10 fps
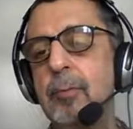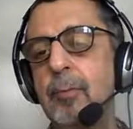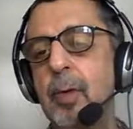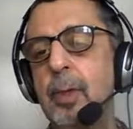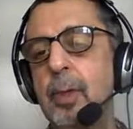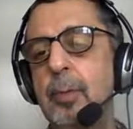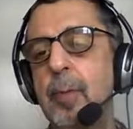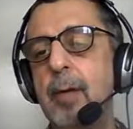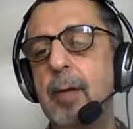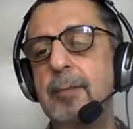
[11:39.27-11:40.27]
volume
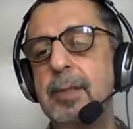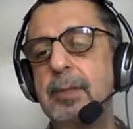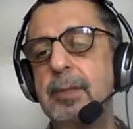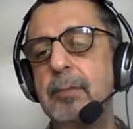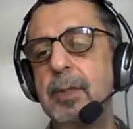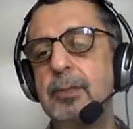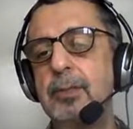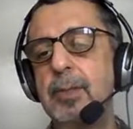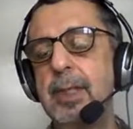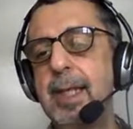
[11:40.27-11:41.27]
of this
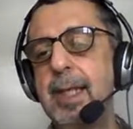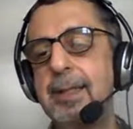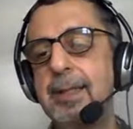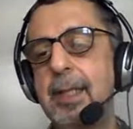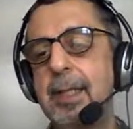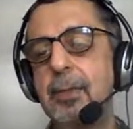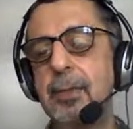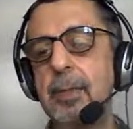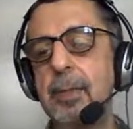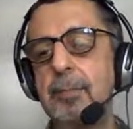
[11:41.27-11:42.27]
virtual tank sitting on
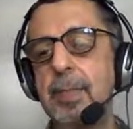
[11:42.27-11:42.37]
top.